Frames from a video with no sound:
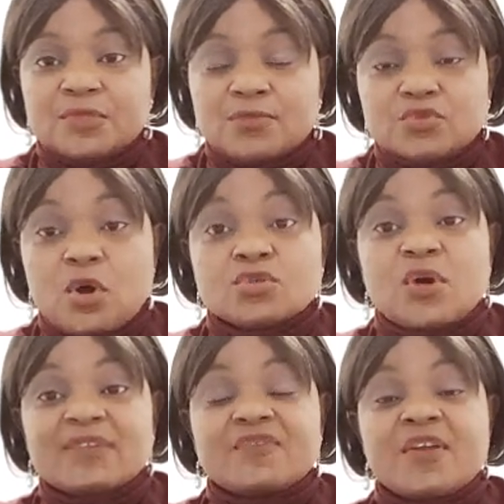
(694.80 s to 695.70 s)
school
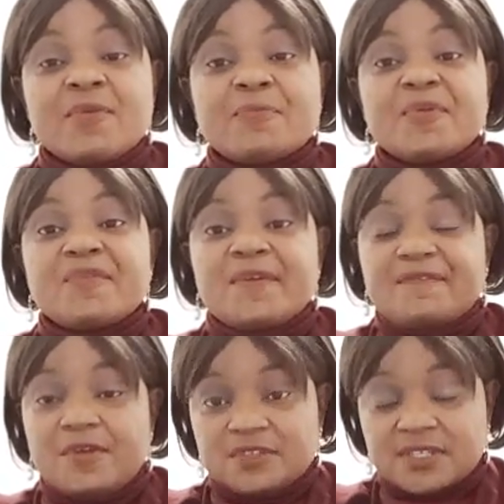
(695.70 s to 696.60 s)
also ask for your proof of
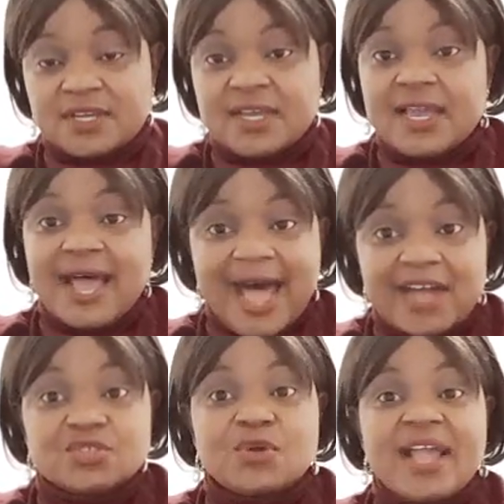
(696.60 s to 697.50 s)
funds.
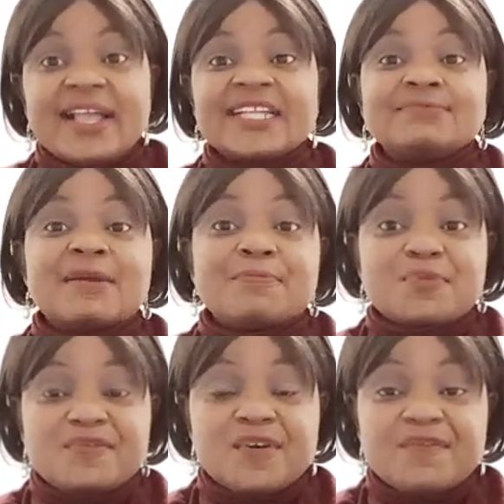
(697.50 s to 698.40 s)
How do I get my
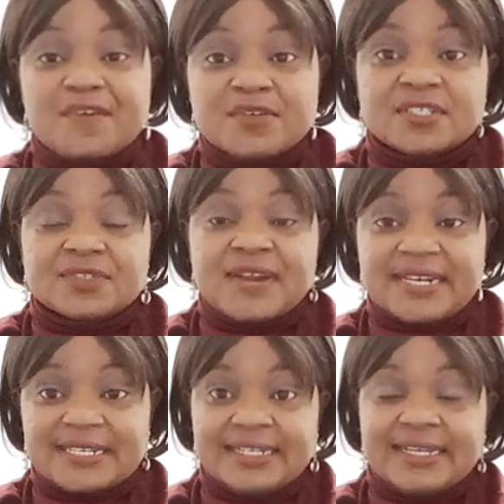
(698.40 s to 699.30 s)
proof of funds
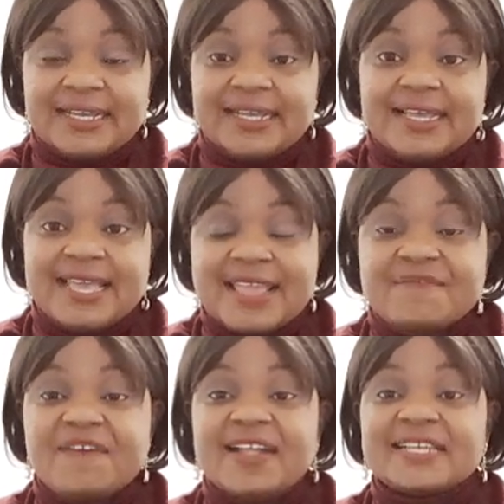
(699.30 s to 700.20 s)
ready? In
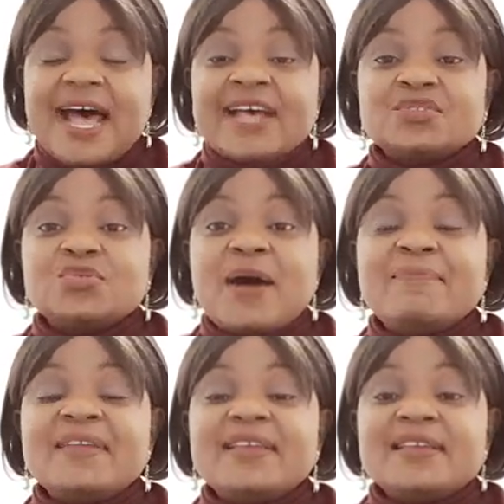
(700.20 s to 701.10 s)
fact,
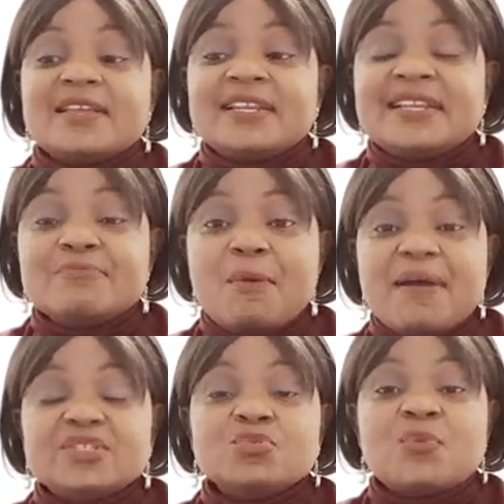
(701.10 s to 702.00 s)
the
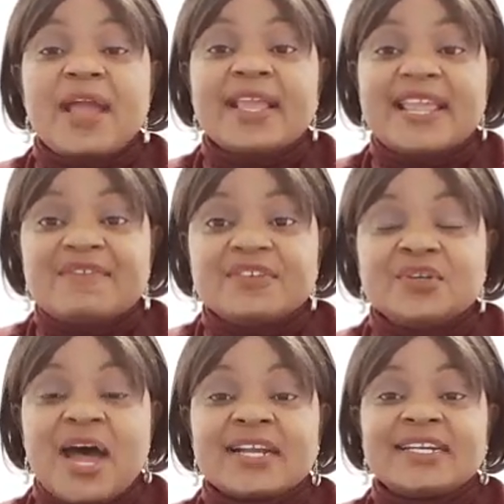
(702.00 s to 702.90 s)
moment you were given
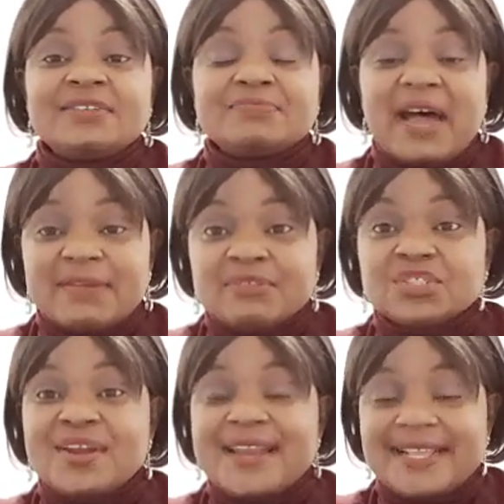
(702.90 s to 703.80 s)
your
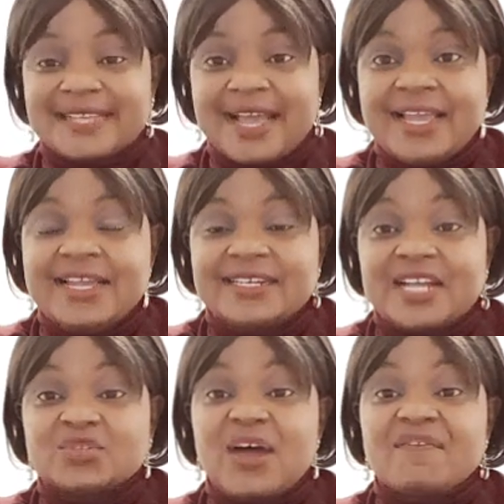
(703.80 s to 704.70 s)
admission letter,
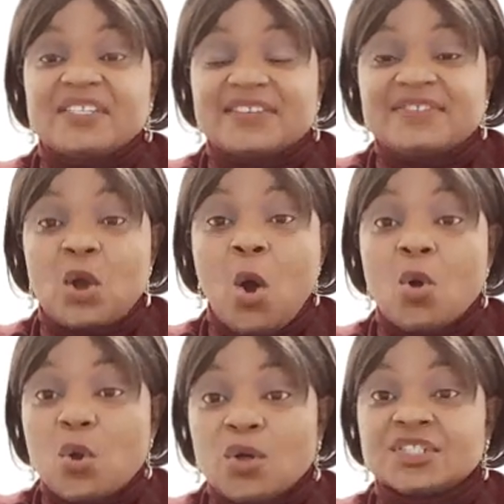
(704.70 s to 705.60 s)
that you have received your
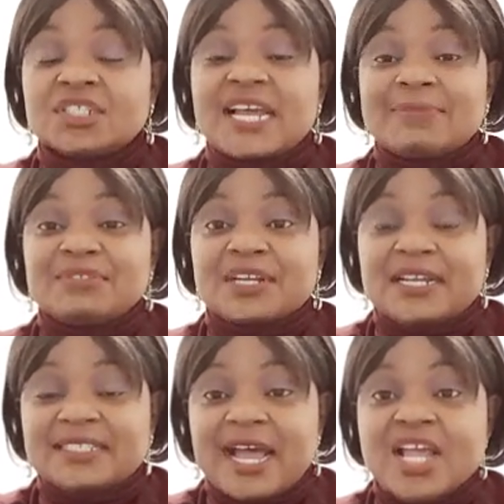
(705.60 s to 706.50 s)
unconditional admission
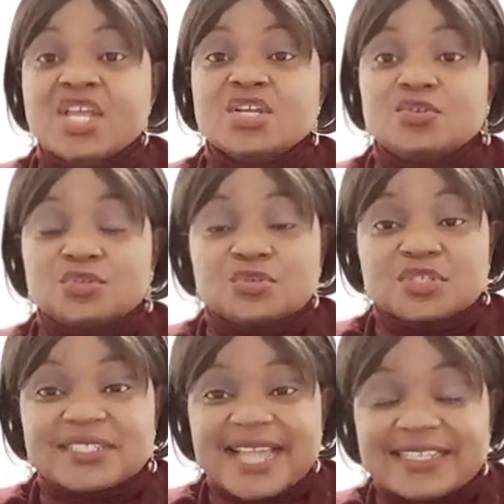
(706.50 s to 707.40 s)
letter, you should
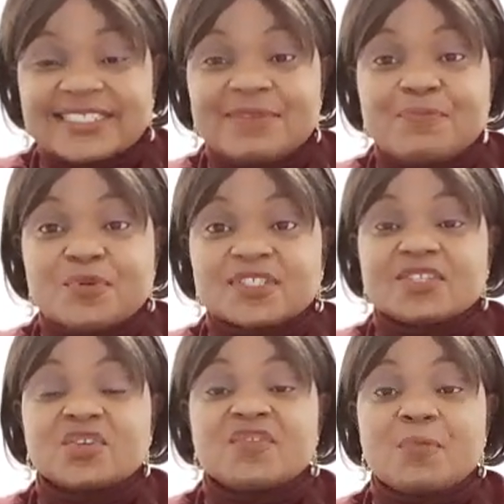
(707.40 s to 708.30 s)
start the
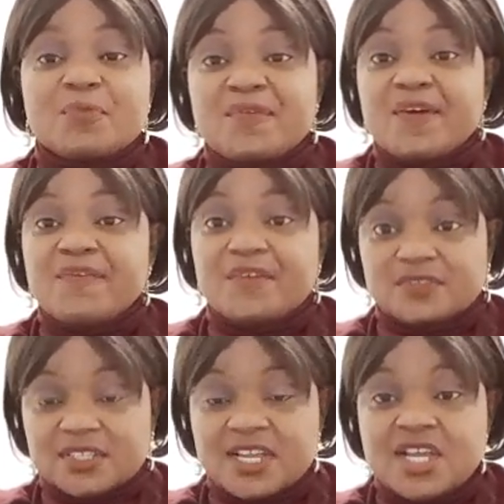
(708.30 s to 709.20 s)
process of your proof of funds.